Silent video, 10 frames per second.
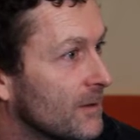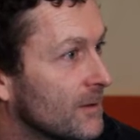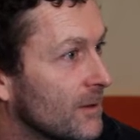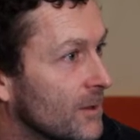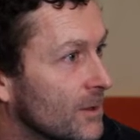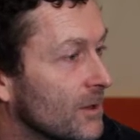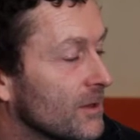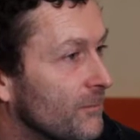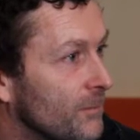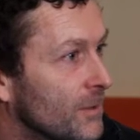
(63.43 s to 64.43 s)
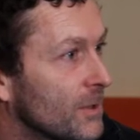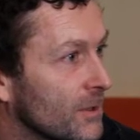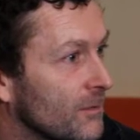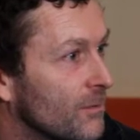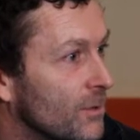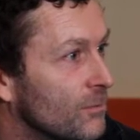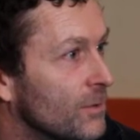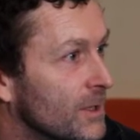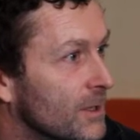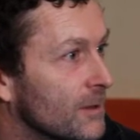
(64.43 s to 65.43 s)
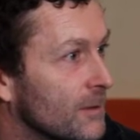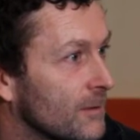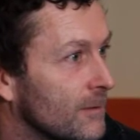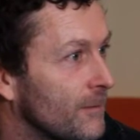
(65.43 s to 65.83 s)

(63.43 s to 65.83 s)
So there's lots of good reasons.